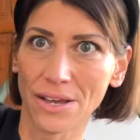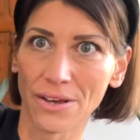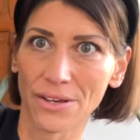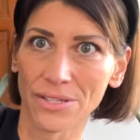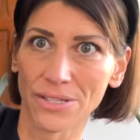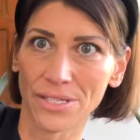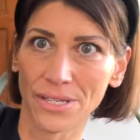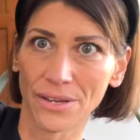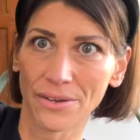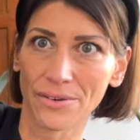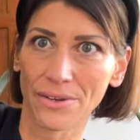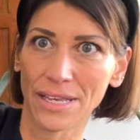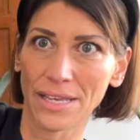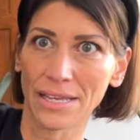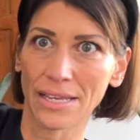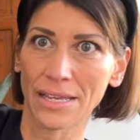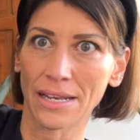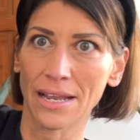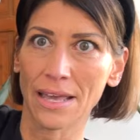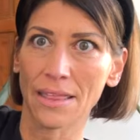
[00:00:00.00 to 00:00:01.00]
also
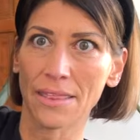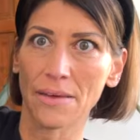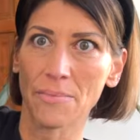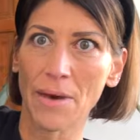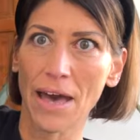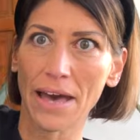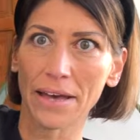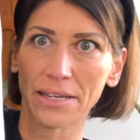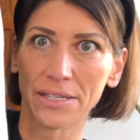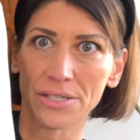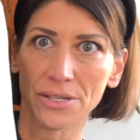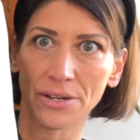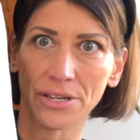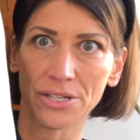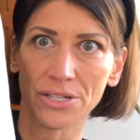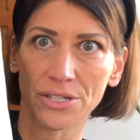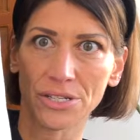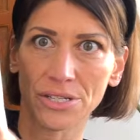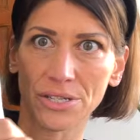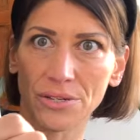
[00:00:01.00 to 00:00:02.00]
in the back. So I
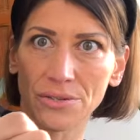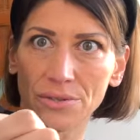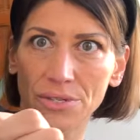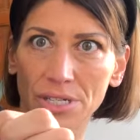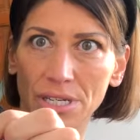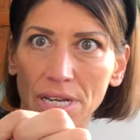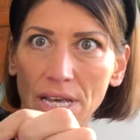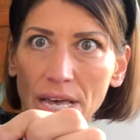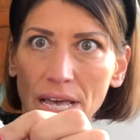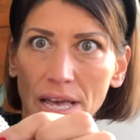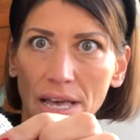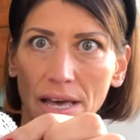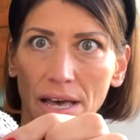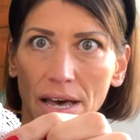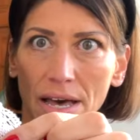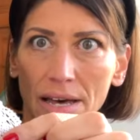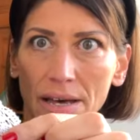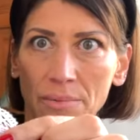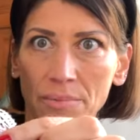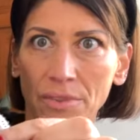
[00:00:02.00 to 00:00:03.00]
just used
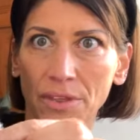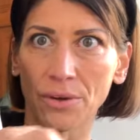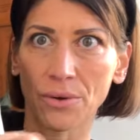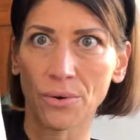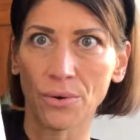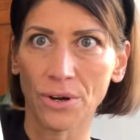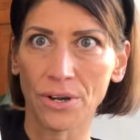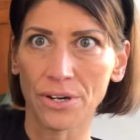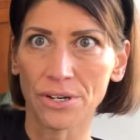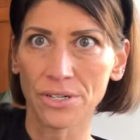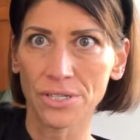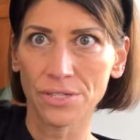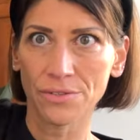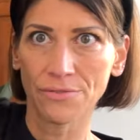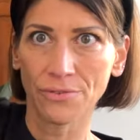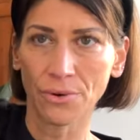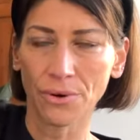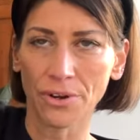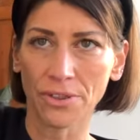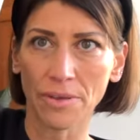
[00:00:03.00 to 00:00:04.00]
um, the corners
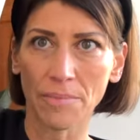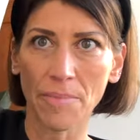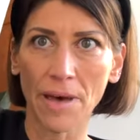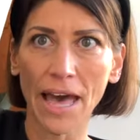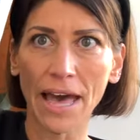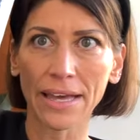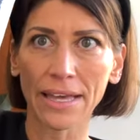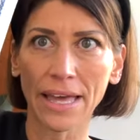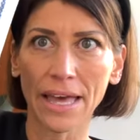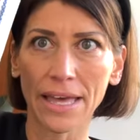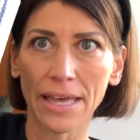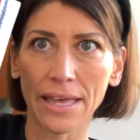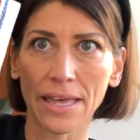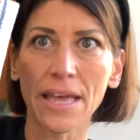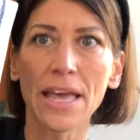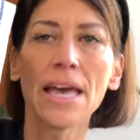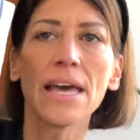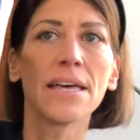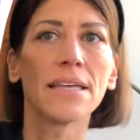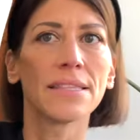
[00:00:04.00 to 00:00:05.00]
for the back. I
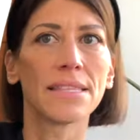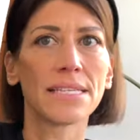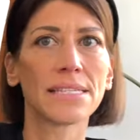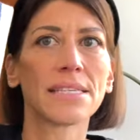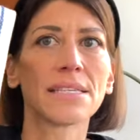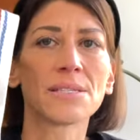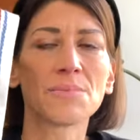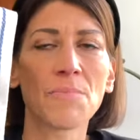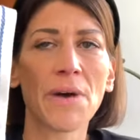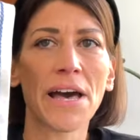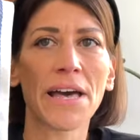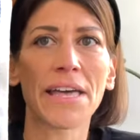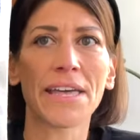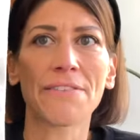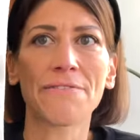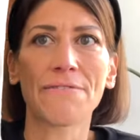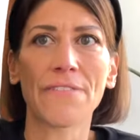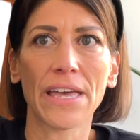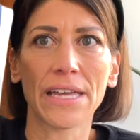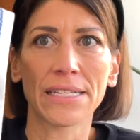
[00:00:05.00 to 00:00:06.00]
This is my
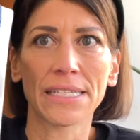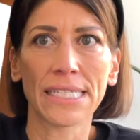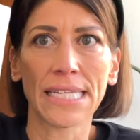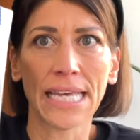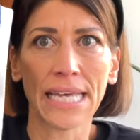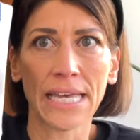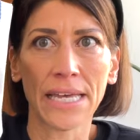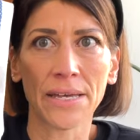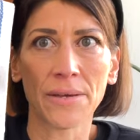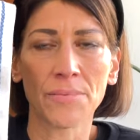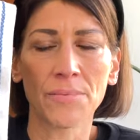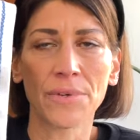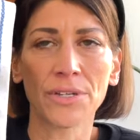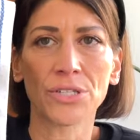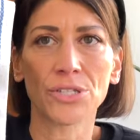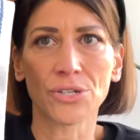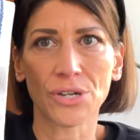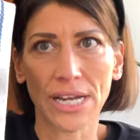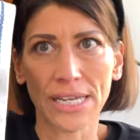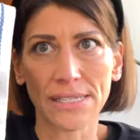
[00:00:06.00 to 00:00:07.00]
Van Damme
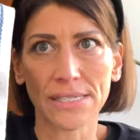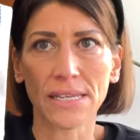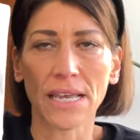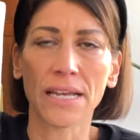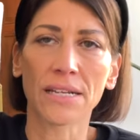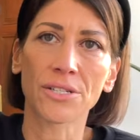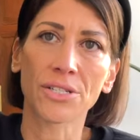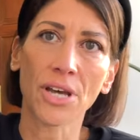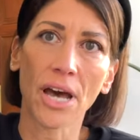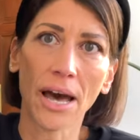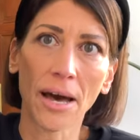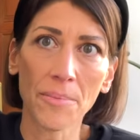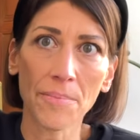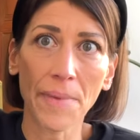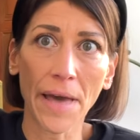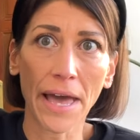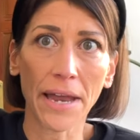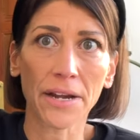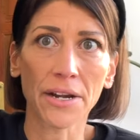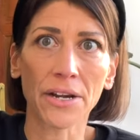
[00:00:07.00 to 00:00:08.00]
dress and top
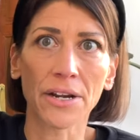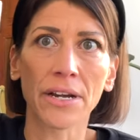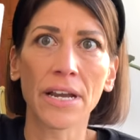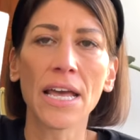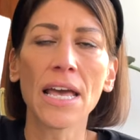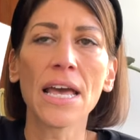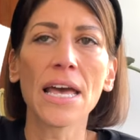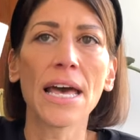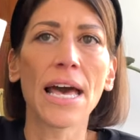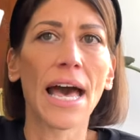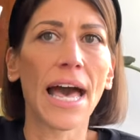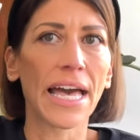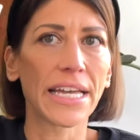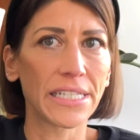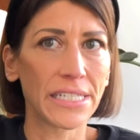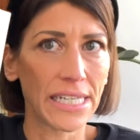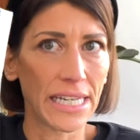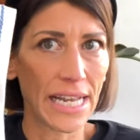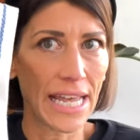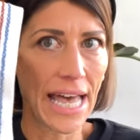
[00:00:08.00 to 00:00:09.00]
pattern. I
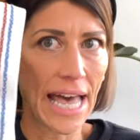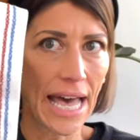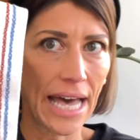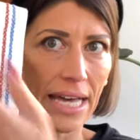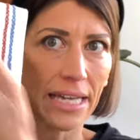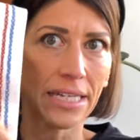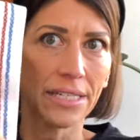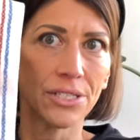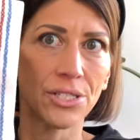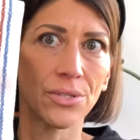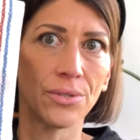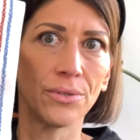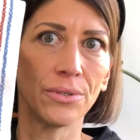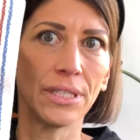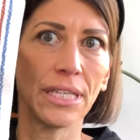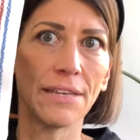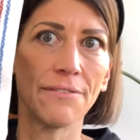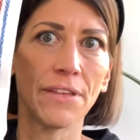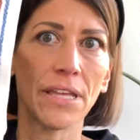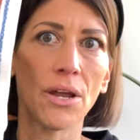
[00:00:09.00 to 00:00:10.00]
did a hack to
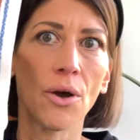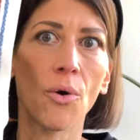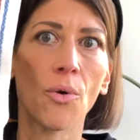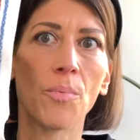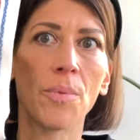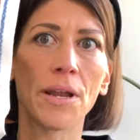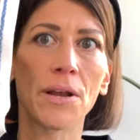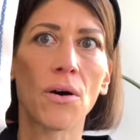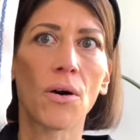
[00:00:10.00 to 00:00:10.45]
leave it open